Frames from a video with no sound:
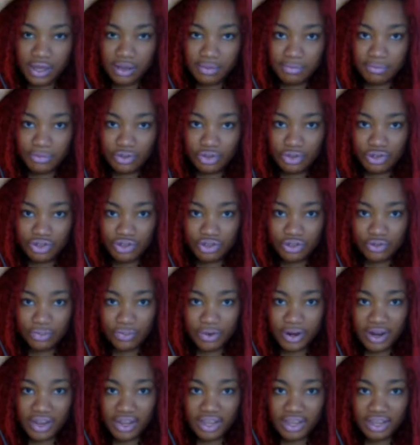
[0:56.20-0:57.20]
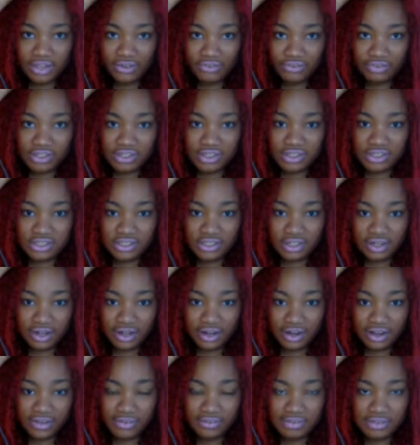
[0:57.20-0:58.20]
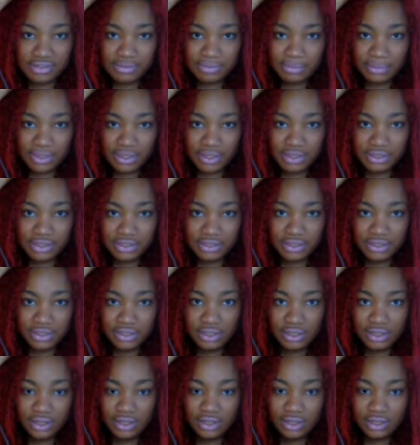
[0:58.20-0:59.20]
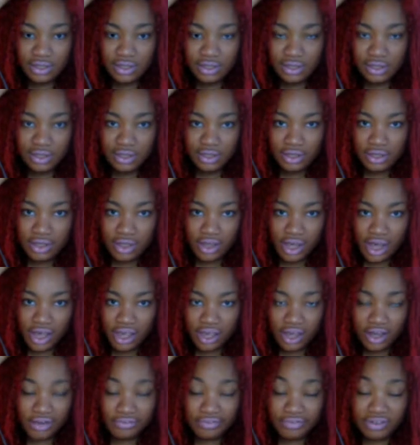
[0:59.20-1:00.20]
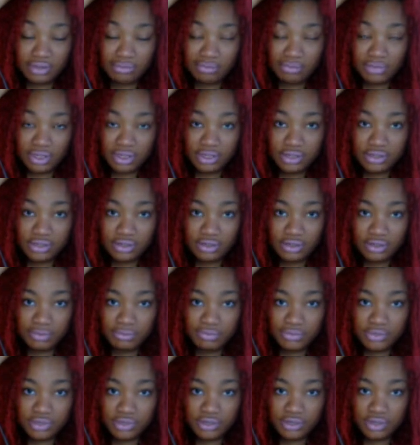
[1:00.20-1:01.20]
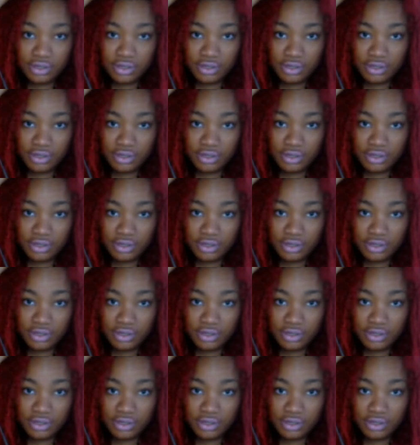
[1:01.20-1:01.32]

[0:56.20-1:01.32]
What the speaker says: You should wear heat-resistant gloves, but I can't find mine, so I'm just